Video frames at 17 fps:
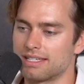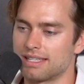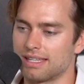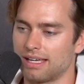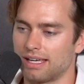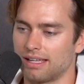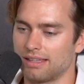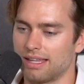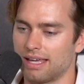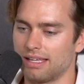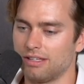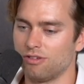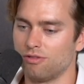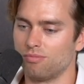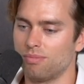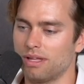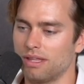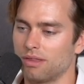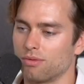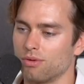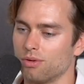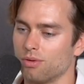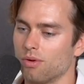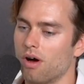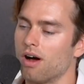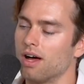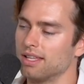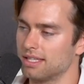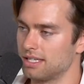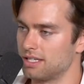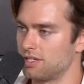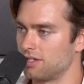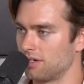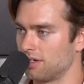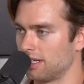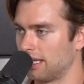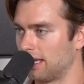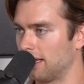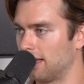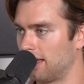thing that you've been through on this journey?